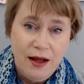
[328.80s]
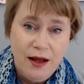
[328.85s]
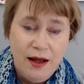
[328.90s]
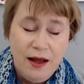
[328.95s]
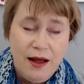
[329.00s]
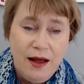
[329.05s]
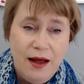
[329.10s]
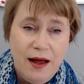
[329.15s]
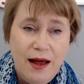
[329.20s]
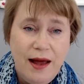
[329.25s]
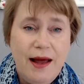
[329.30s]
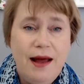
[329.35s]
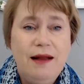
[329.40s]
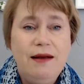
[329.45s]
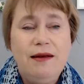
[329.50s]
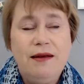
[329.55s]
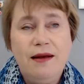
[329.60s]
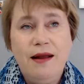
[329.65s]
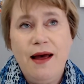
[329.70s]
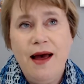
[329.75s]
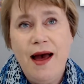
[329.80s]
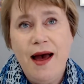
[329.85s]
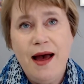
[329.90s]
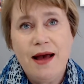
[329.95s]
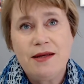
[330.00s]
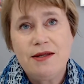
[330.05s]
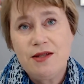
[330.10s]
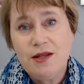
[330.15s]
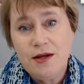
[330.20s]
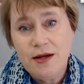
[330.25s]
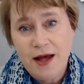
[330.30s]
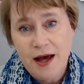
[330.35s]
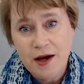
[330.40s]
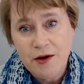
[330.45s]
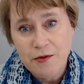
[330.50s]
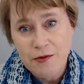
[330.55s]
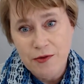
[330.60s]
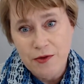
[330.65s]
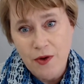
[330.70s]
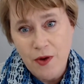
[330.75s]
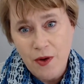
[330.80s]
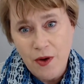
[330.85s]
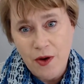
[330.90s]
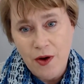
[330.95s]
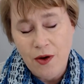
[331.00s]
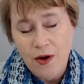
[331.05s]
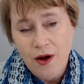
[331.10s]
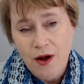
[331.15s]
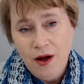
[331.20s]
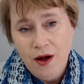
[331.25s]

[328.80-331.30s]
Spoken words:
Helen has a knack for